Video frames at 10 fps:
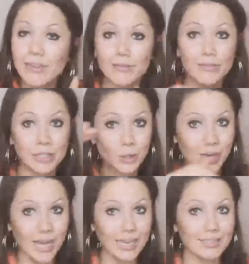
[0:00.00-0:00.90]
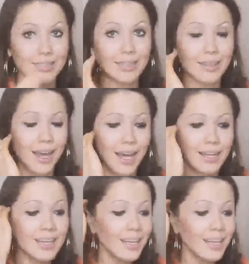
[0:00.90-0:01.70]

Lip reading: and visualising that.